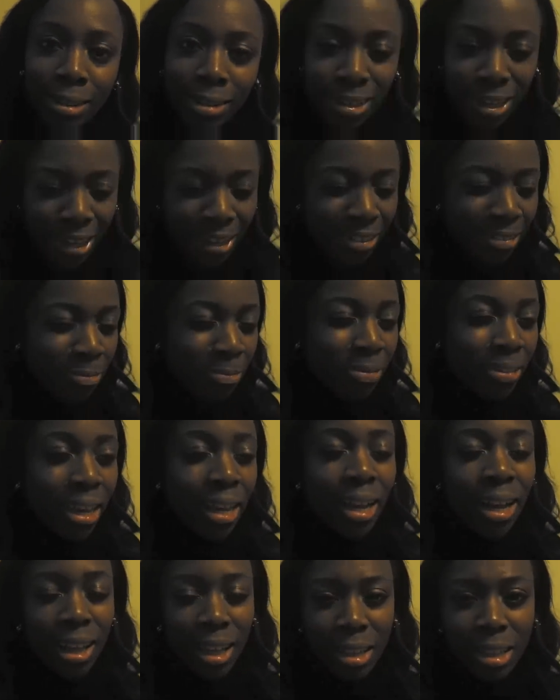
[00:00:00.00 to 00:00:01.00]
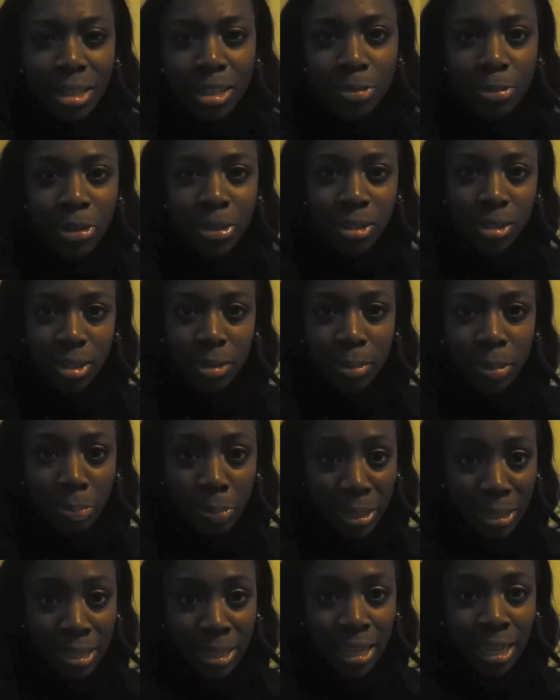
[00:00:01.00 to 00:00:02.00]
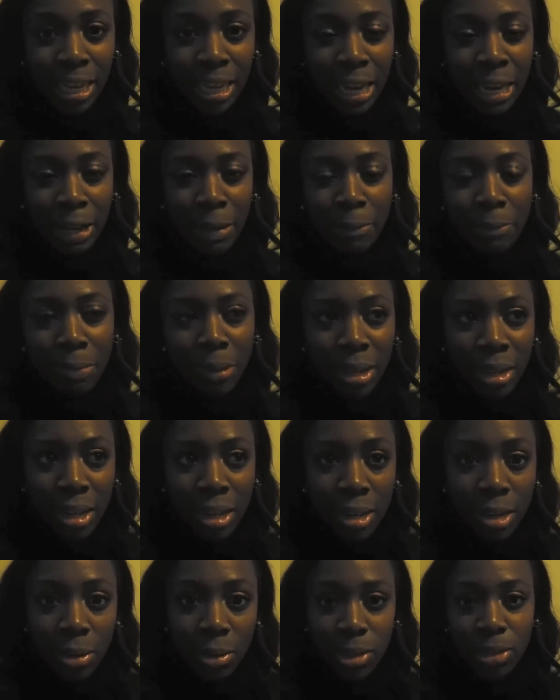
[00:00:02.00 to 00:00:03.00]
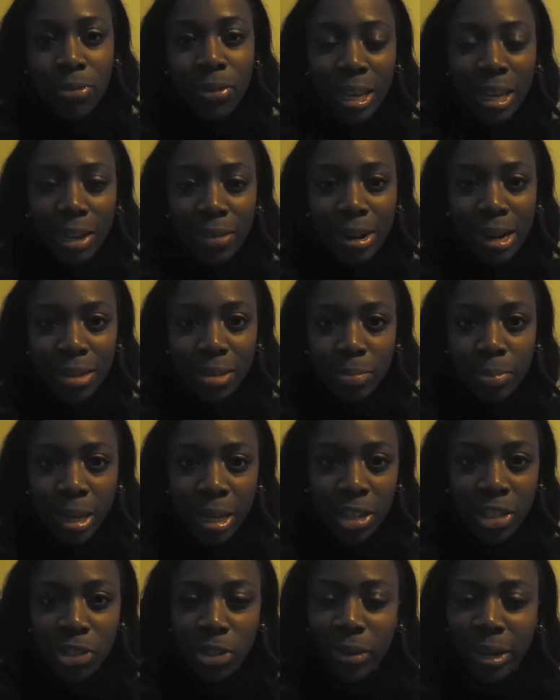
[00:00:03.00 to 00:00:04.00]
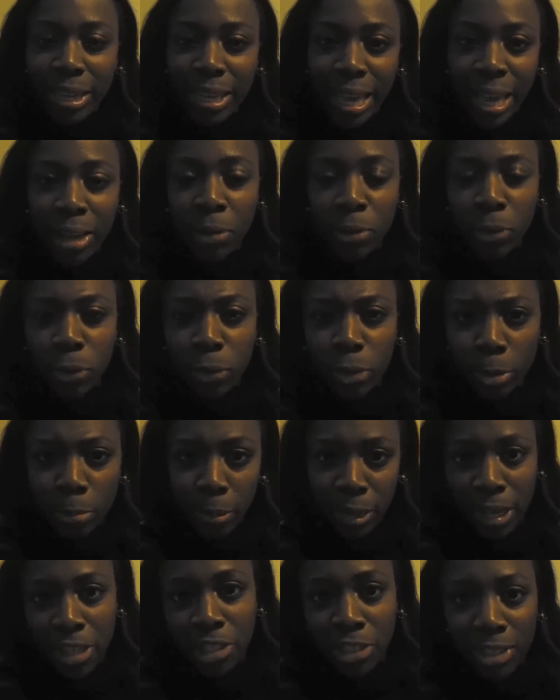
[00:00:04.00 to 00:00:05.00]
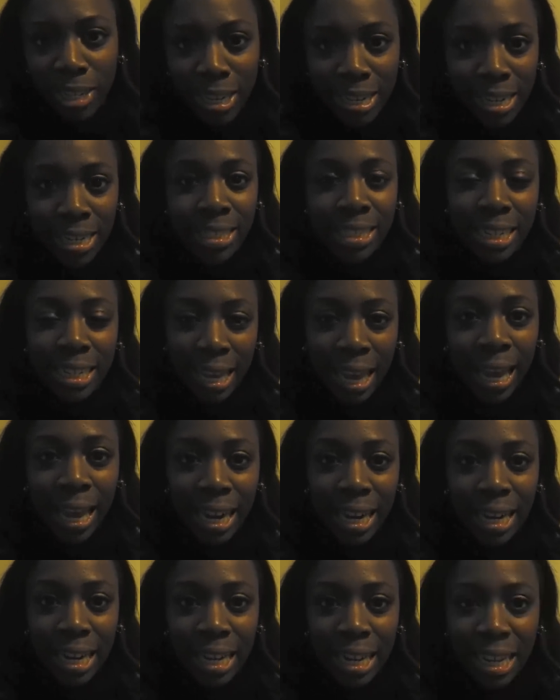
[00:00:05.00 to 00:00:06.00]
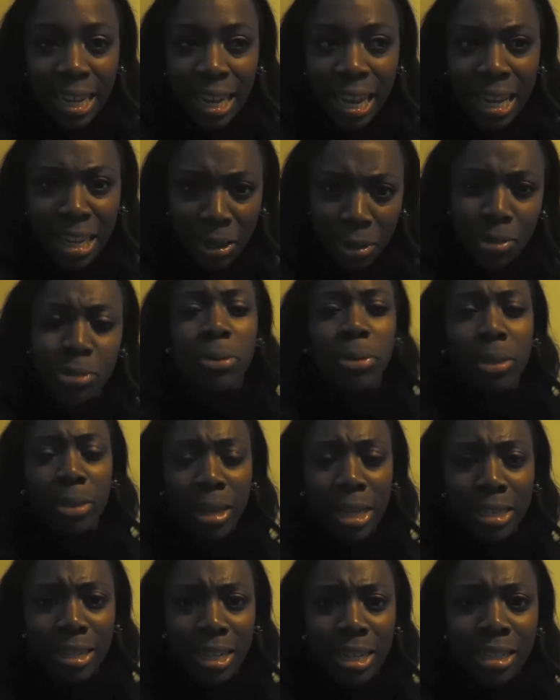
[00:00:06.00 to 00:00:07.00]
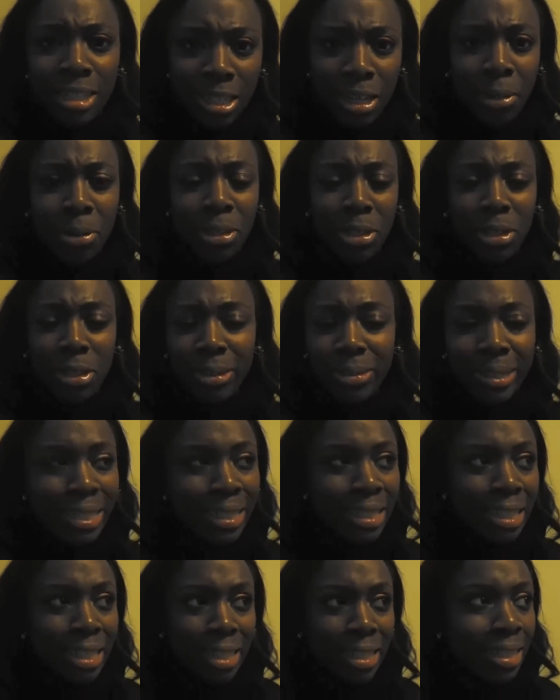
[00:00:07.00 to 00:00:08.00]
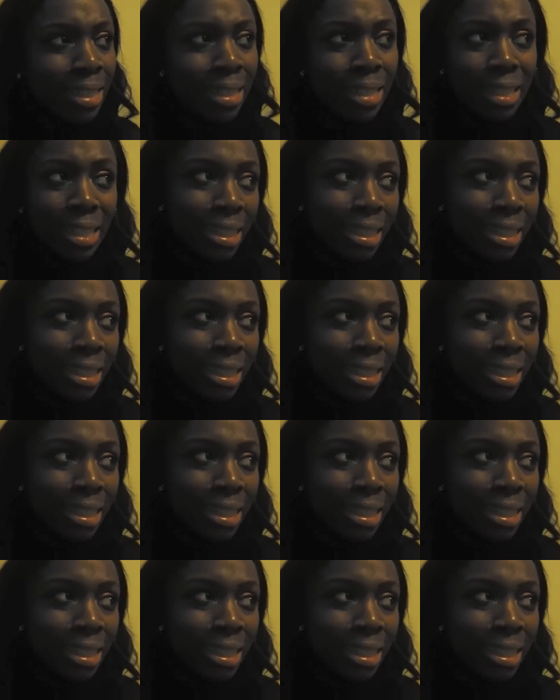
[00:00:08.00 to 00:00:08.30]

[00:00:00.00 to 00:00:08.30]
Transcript: No, I think tomorrow's gonna be busy. Lots of running around and making sure I get all the pictures I need to get and go to all the things I need to go to and just